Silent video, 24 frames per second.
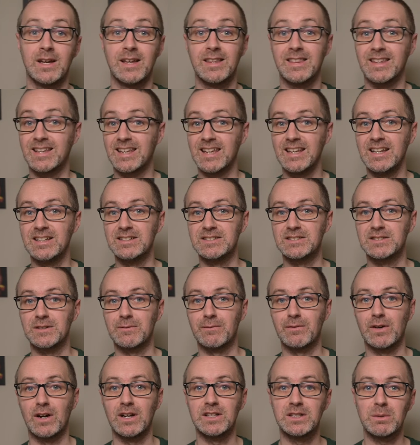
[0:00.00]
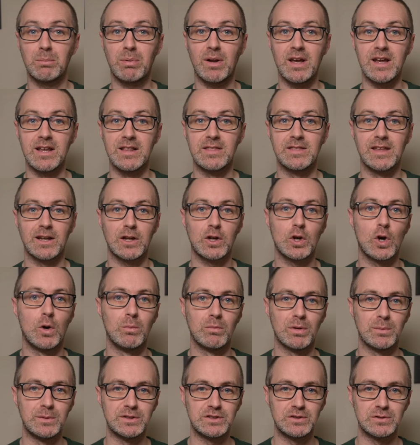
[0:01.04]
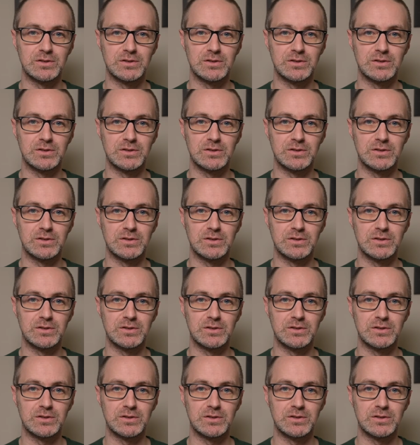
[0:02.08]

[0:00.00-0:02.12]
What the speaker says: The key is to find a plate that complements